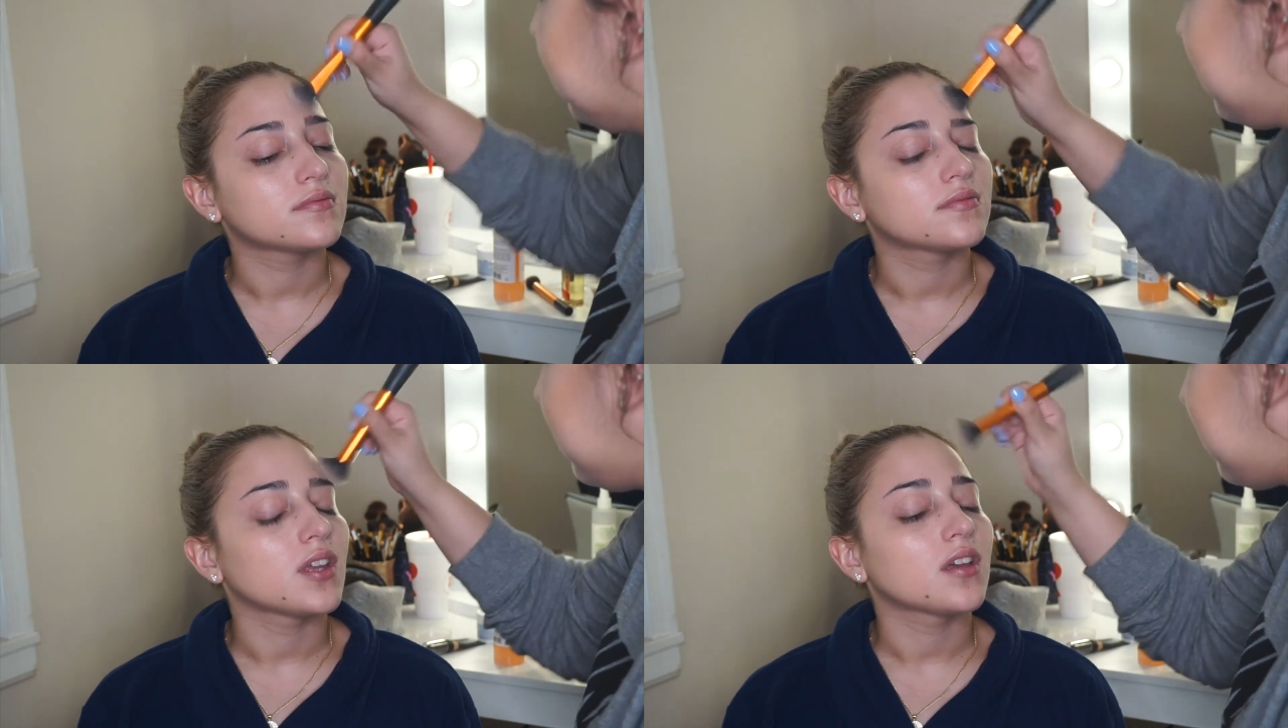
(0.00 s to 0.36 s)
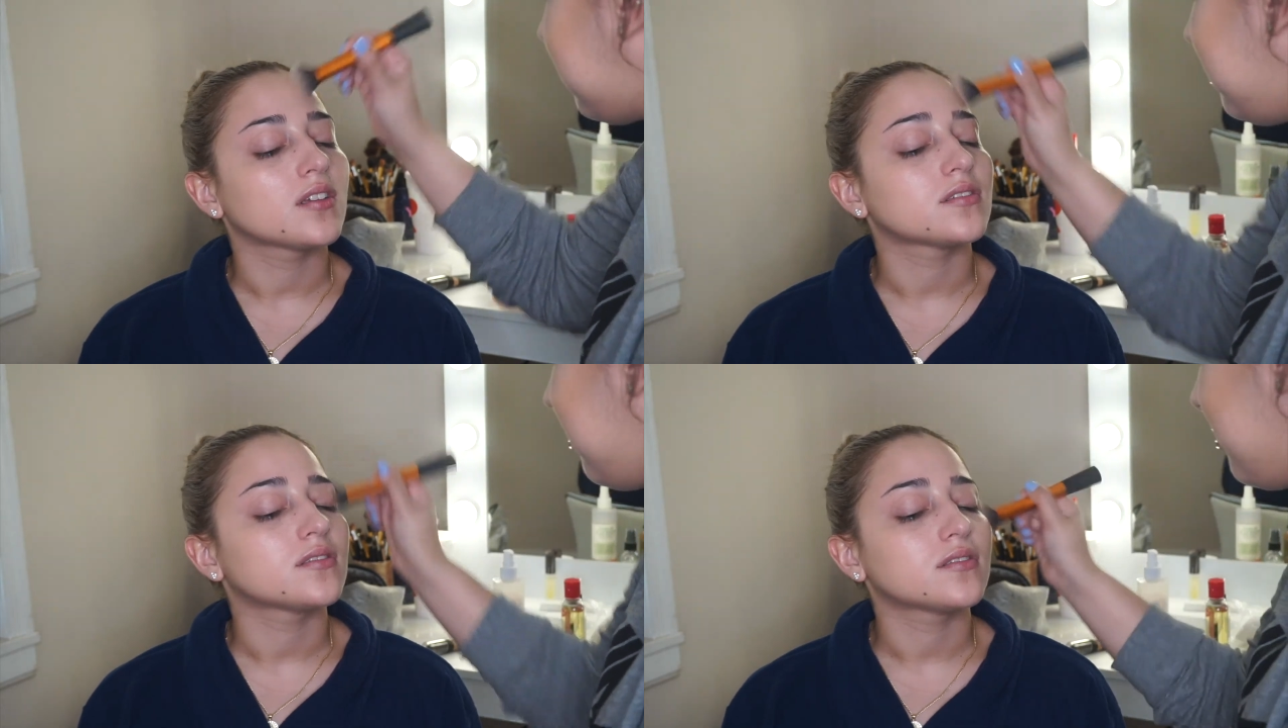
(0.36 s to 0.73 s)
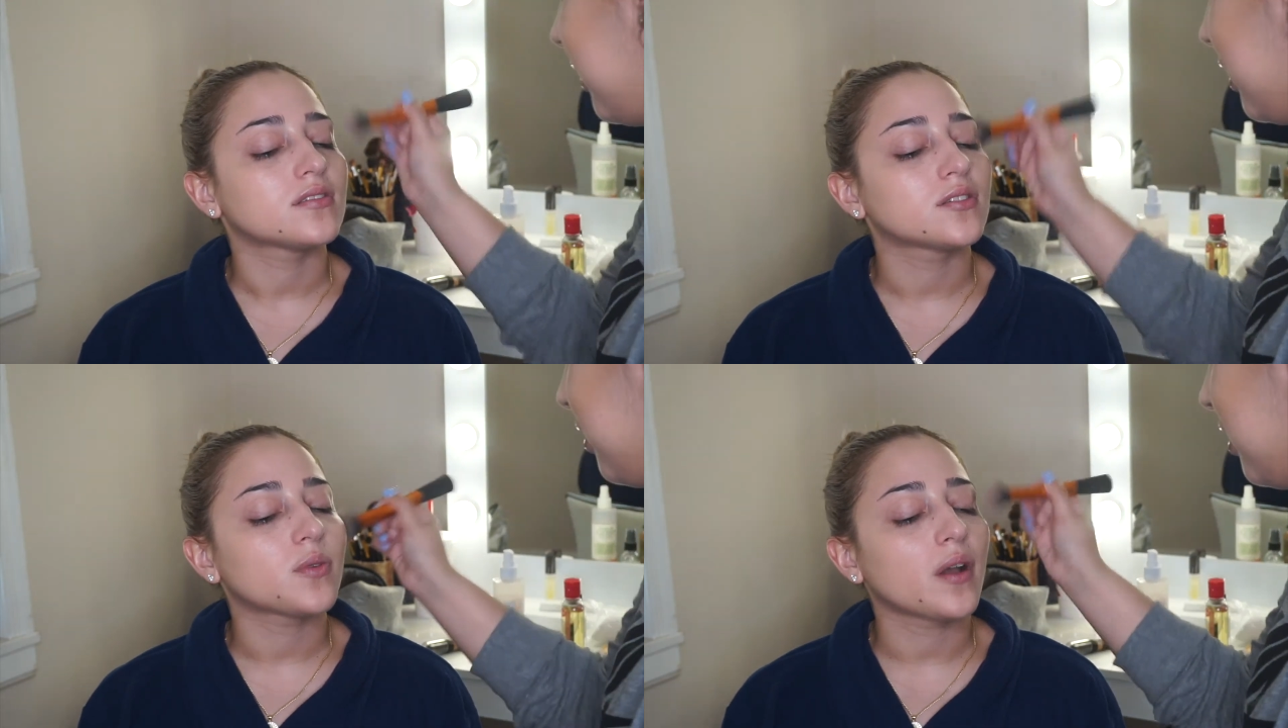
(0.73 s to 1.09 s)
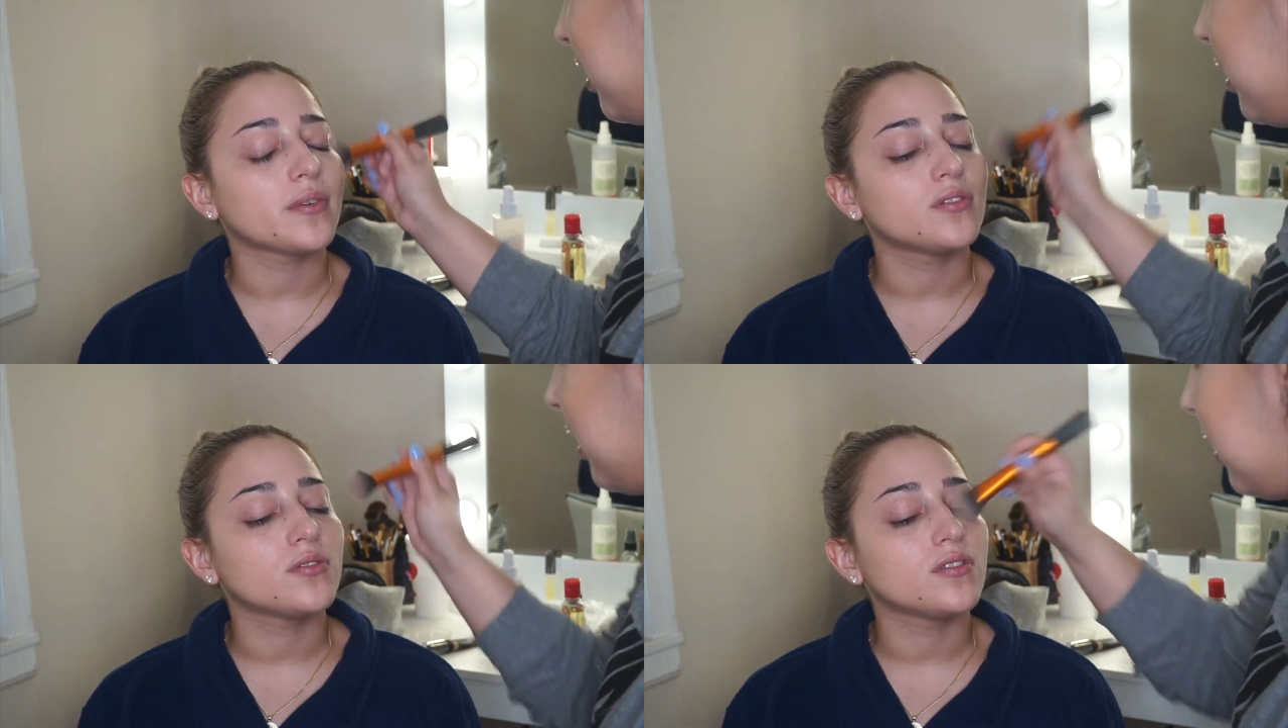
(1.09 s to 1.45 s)
Yes, that's why we
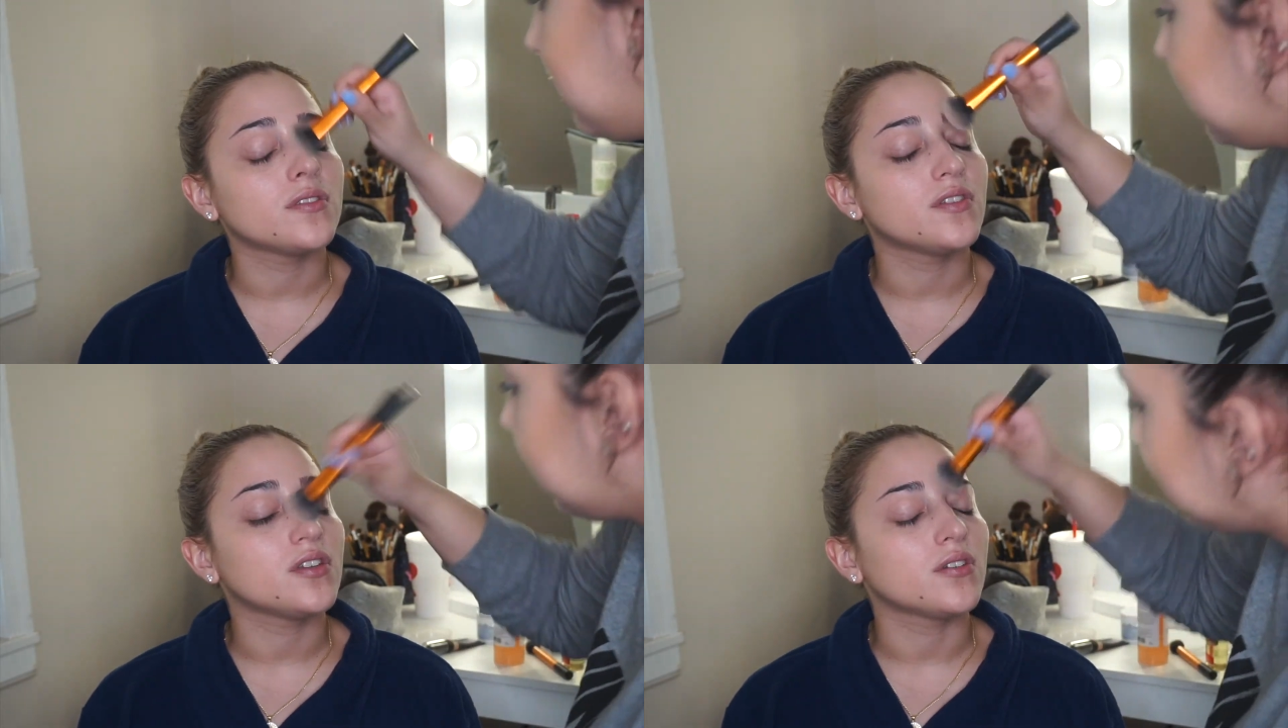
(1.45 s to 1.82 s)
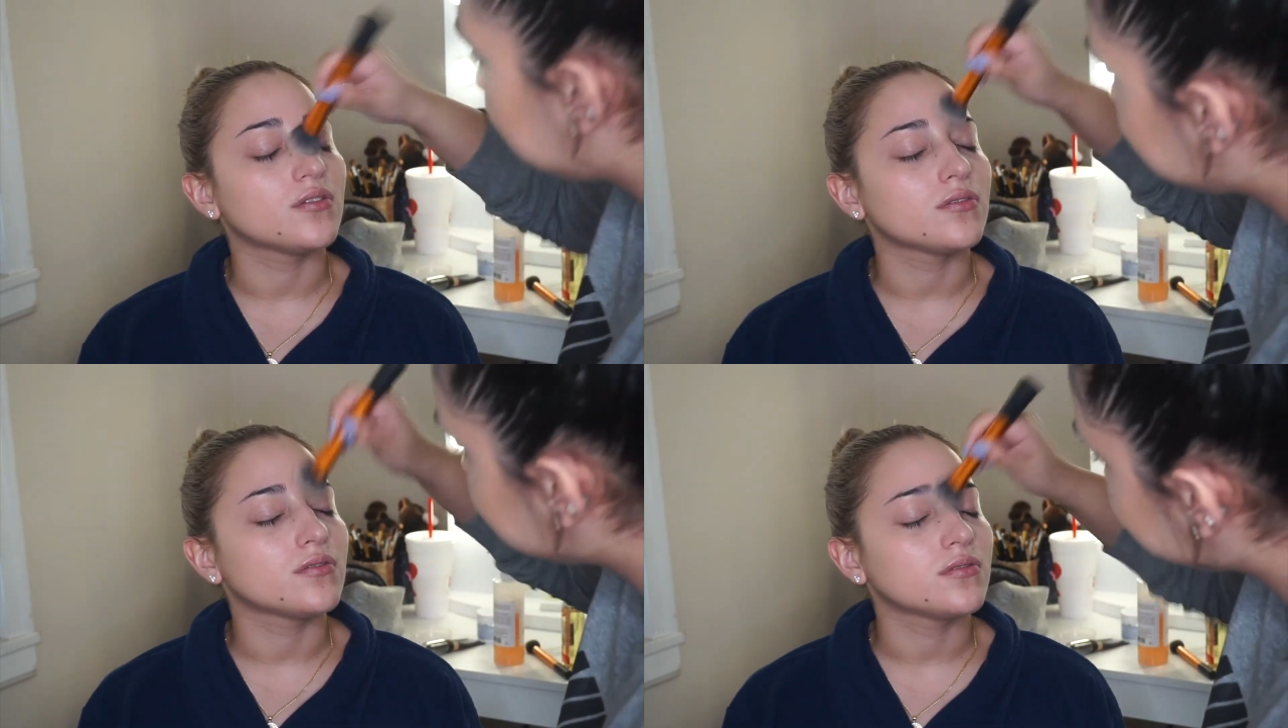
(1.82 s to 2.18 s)
do these videos.